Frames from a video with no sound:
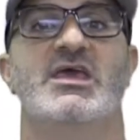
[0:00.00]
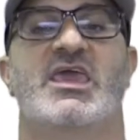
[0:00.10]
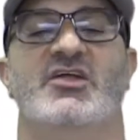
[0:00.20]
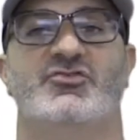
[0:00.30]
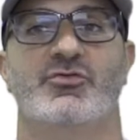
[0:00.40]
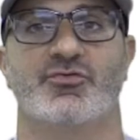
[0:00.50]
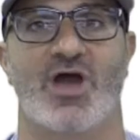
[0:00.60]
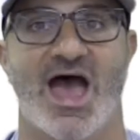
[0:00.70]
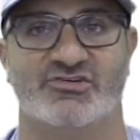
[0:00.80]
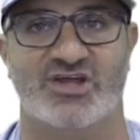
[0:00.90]
catch you through
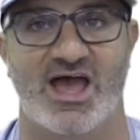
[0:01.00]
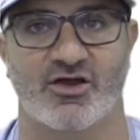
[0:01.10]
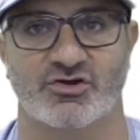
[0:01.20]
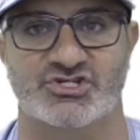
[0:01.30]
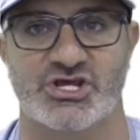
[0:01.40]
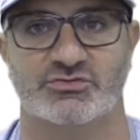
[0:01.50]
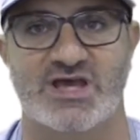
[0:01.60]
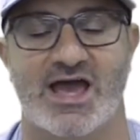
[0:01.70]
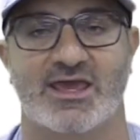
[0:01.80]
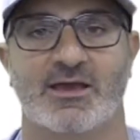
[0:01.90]
hashtag or
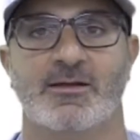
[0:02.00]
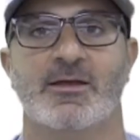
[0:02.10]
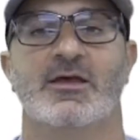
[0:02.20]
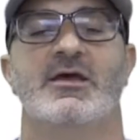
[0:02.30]
geotagging